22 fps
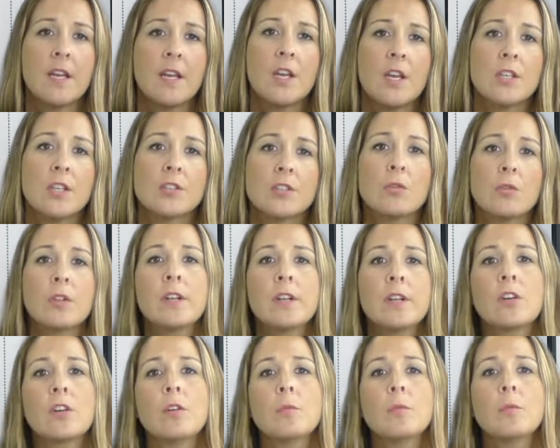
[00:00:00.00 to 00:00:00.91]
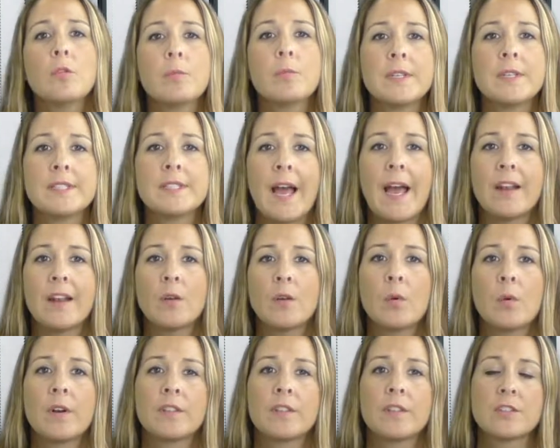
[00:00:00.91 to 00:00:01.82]
So clinical movement data,
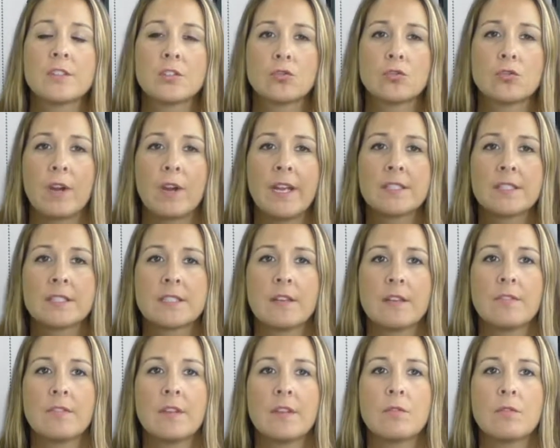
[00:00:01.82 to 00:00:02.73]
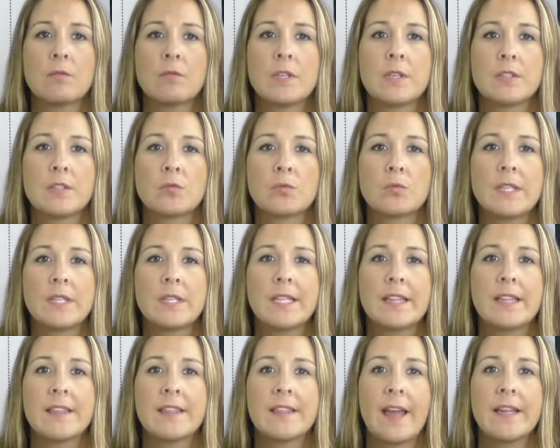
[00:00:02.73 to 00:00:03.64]
one of the strengths of it is really
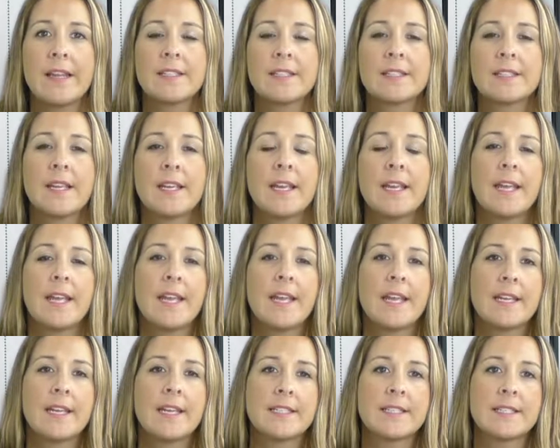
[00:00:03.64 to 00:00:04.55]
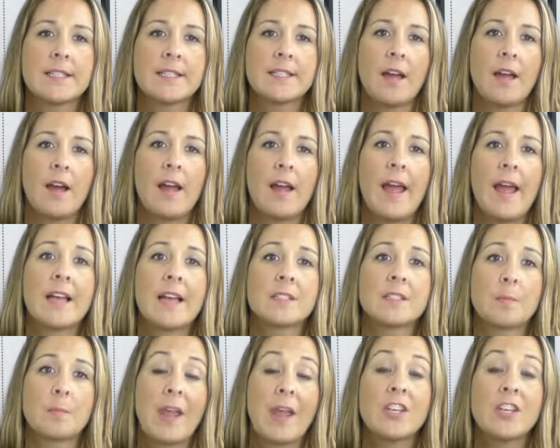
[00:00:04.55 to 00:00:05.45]
that it has a
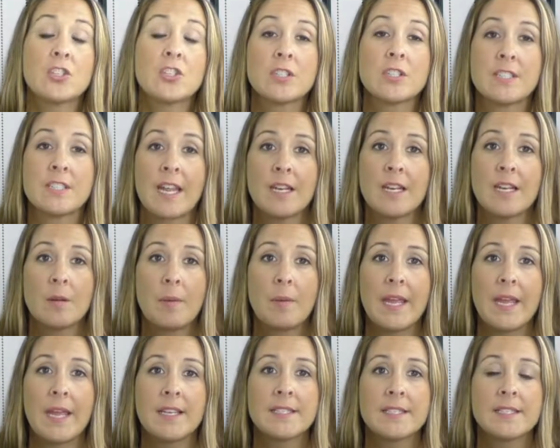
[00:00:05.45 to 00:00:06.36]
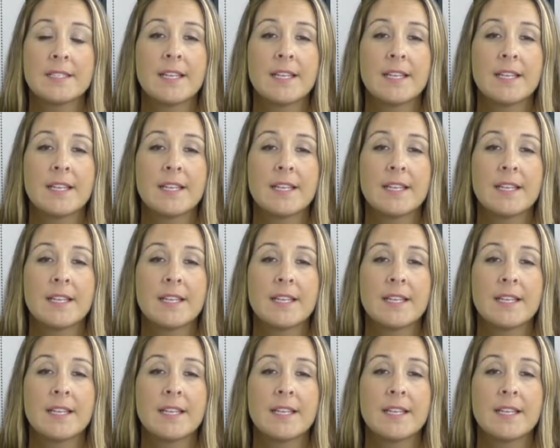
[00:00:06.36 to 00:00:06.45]
patient database